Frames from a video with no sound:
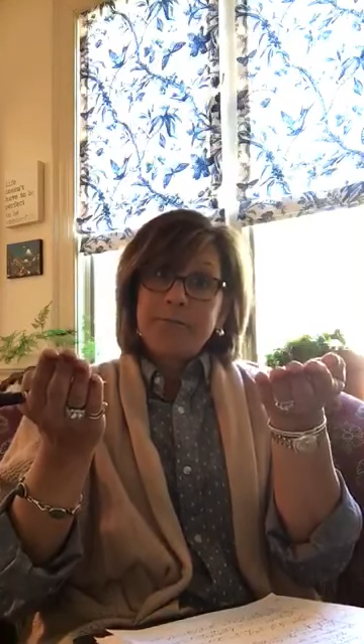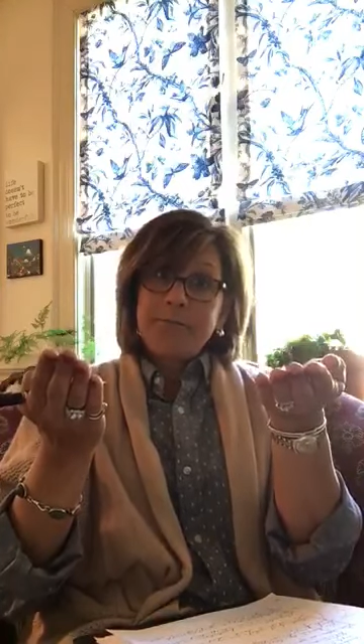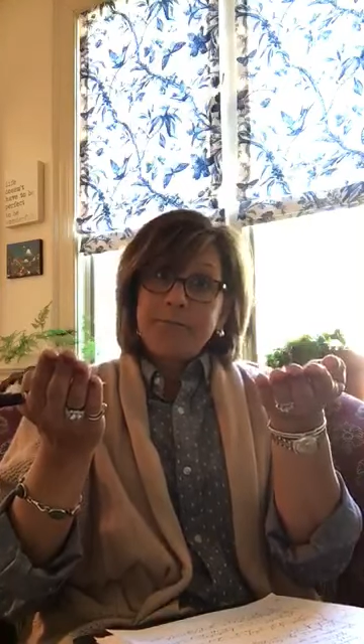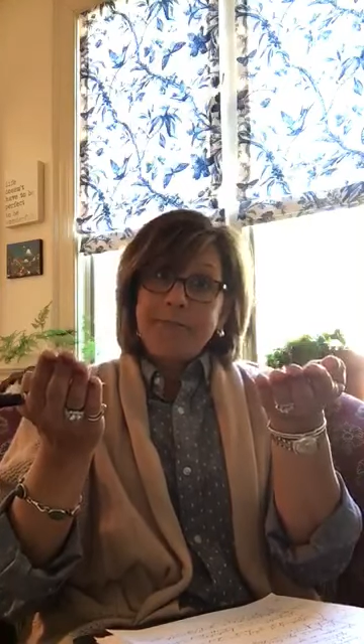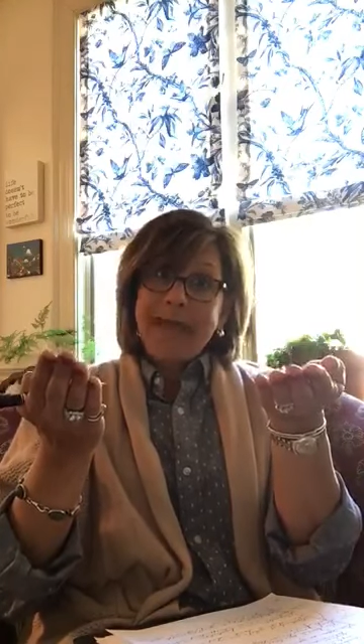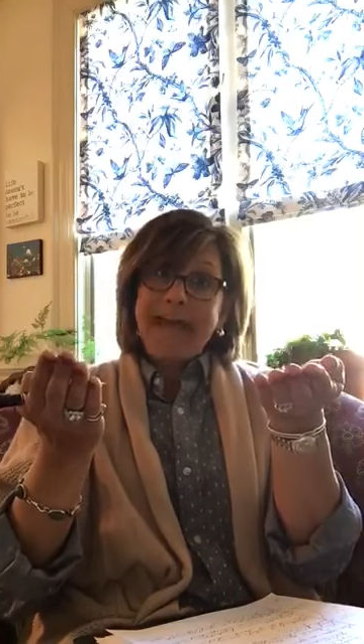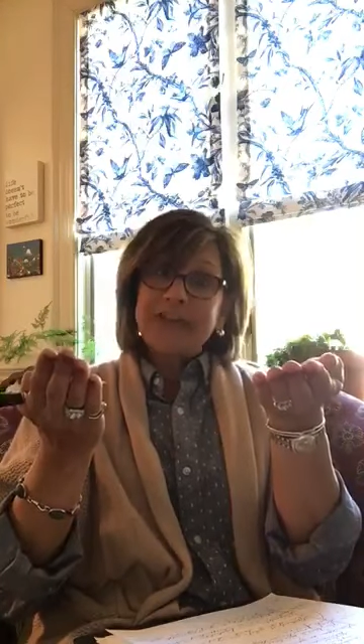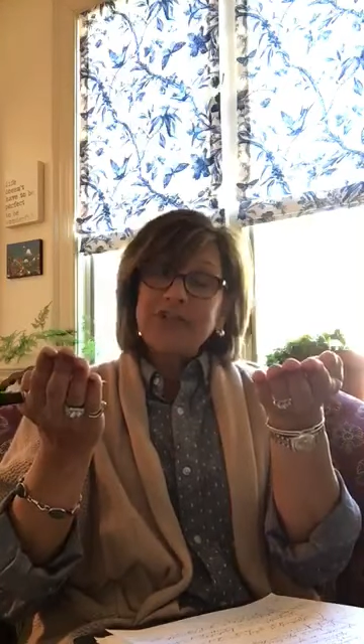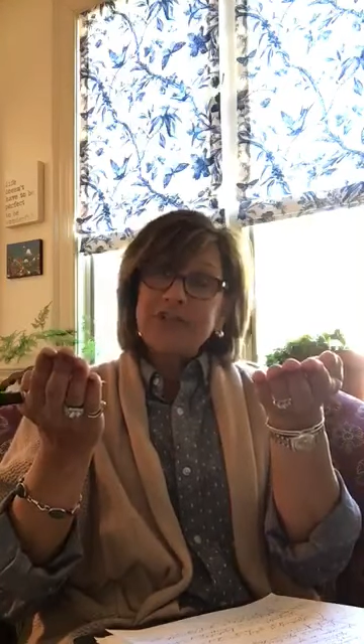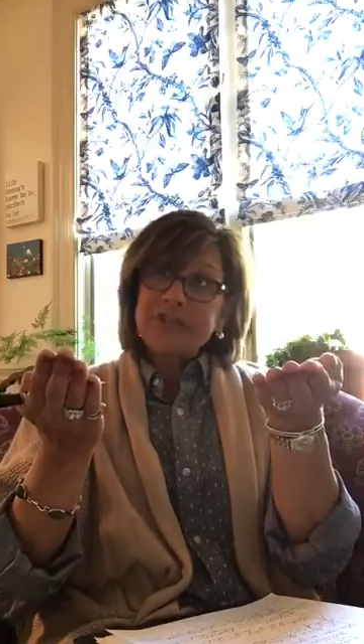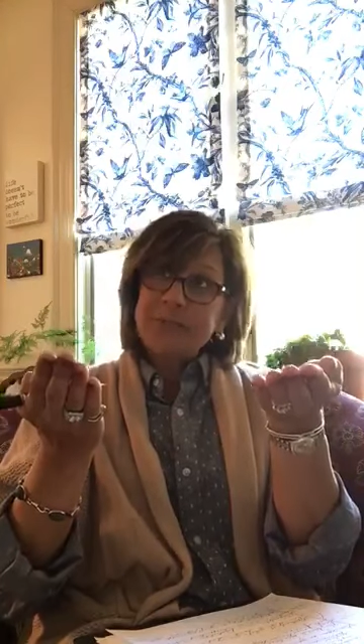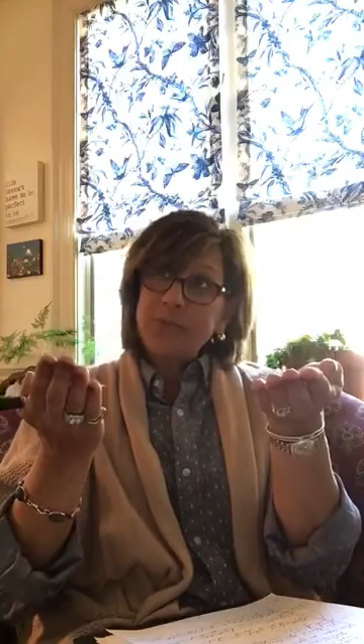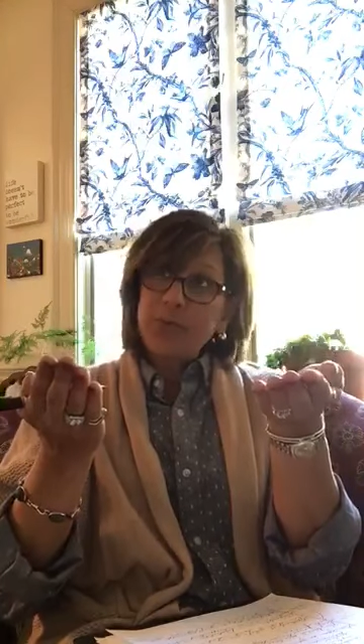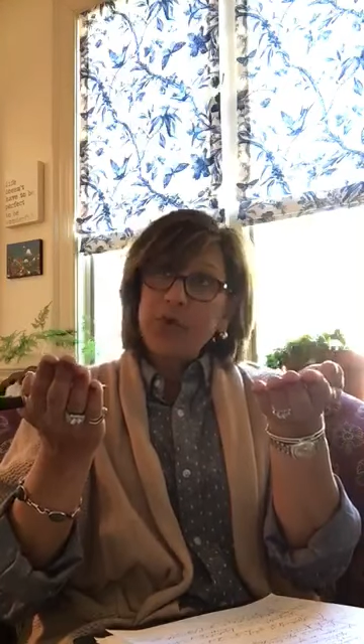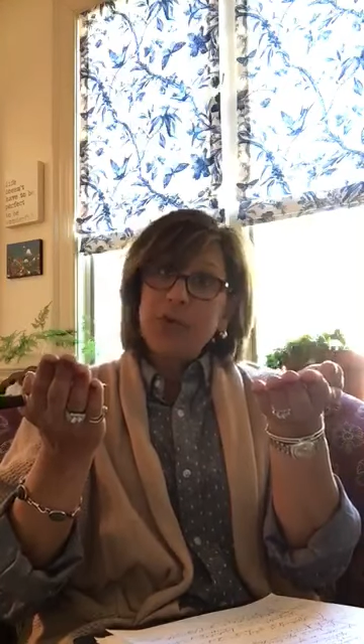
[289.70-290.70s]

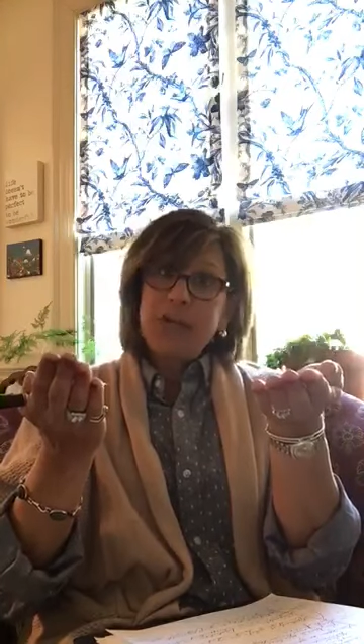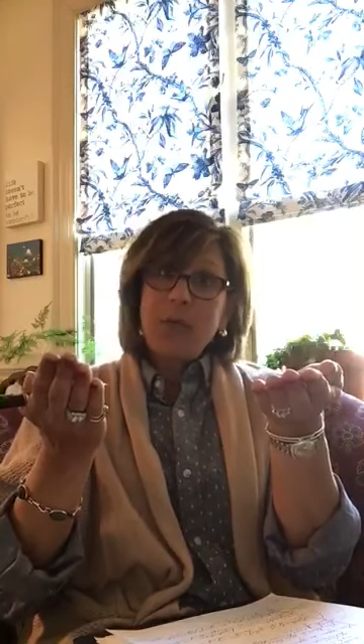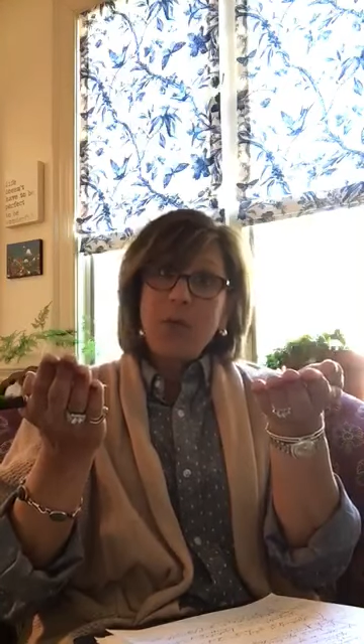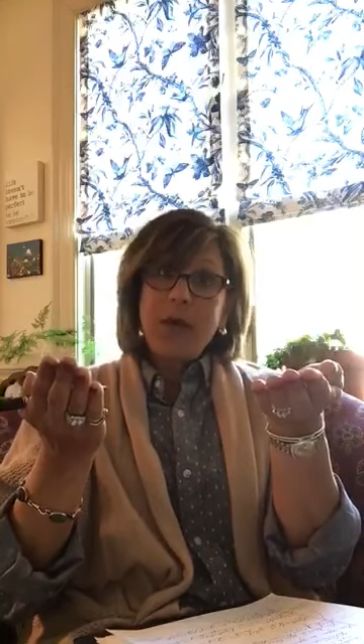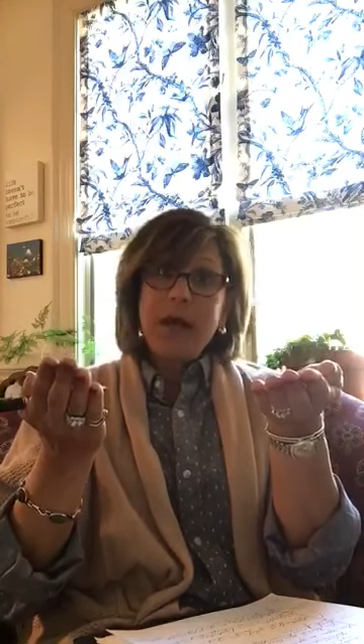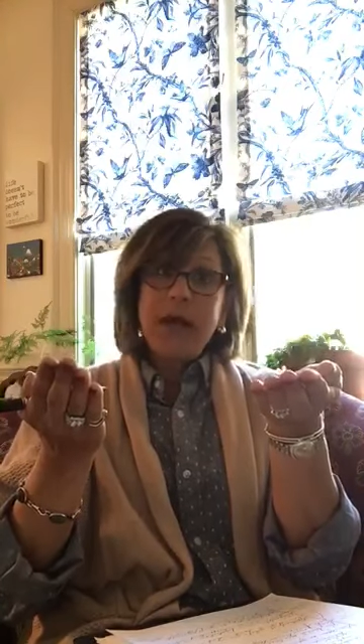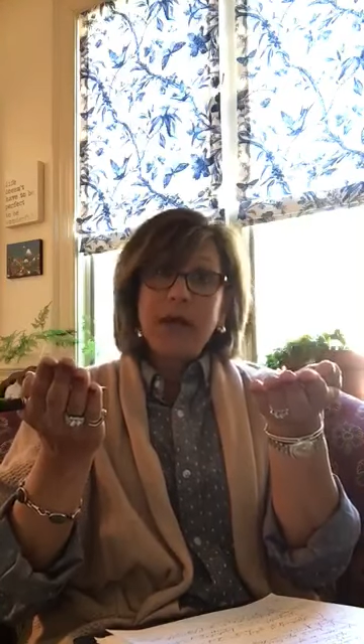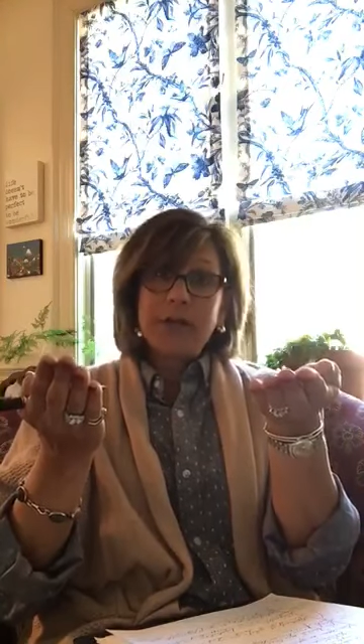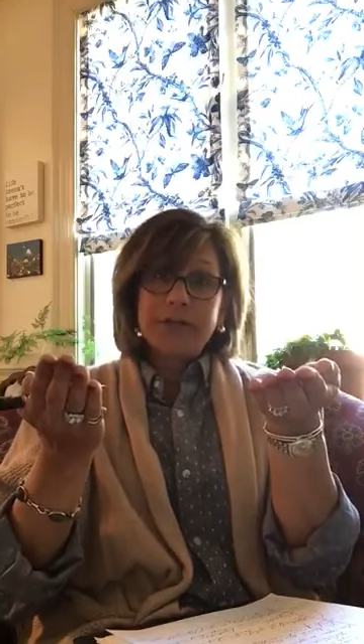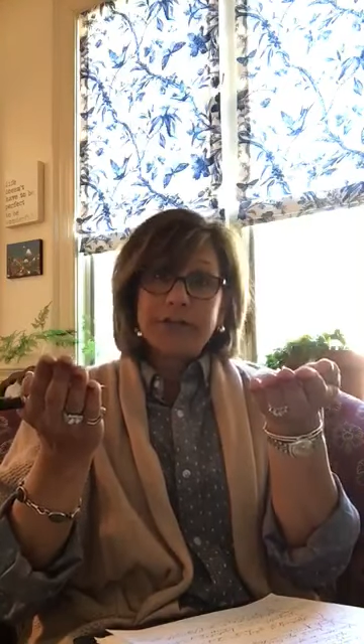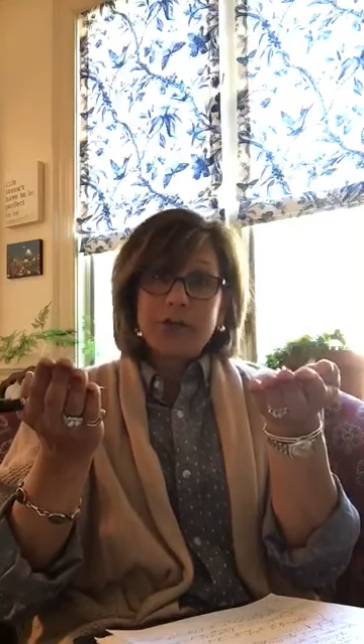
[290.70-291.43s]
matches pretty well